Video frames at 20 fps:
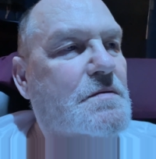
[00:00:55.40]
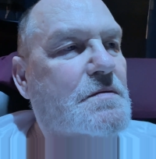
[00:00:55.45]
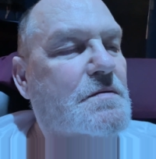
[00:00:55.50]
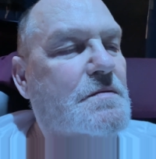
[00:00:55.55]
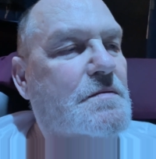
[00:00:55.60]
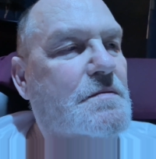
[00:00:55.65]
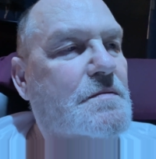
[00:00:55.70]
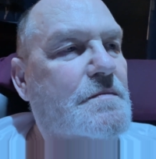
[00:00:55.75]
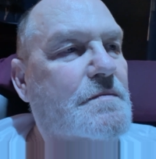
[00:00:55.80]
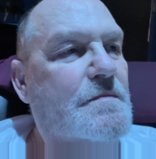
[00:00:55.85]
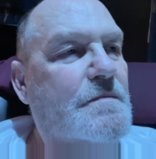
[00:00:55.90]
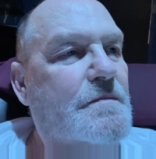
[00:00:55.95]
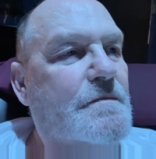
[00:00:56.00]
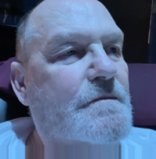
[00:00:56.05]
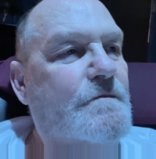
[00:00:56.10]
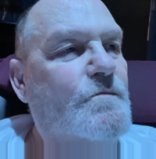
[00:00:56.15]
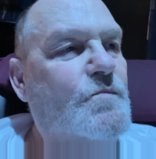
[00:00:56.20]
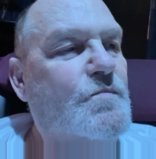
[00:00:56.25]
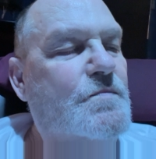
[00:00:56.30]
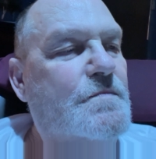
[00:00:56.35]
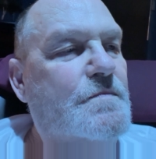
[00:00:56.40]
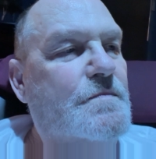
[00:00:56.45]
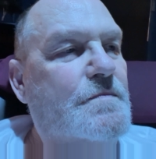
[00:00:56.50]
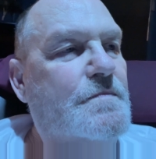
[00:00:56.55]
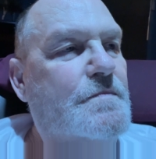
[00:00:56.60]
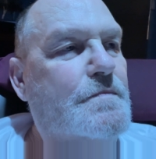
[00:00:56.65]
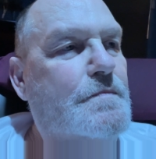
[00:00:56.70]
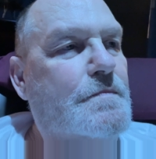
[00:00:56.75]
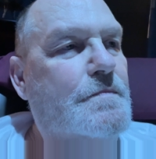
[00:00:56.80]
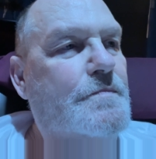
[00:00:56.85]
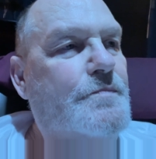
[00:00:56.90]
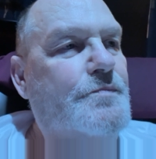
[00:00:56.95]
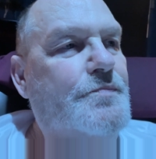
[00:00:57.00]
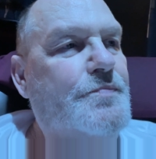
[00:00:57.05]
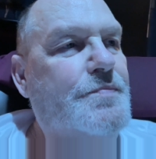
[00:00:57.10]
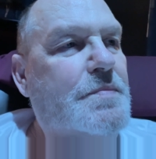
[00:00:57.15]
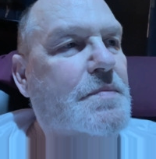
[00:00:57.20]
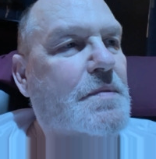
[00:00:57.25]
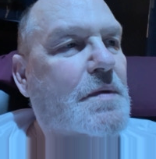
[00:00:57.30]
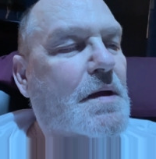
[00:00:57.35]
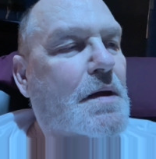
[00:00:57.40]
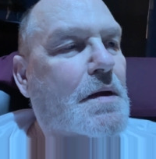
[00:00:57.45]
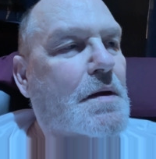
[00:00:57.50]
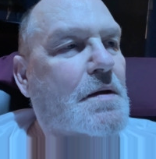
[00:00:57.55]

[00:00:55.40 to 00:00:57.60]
Nobody speaks.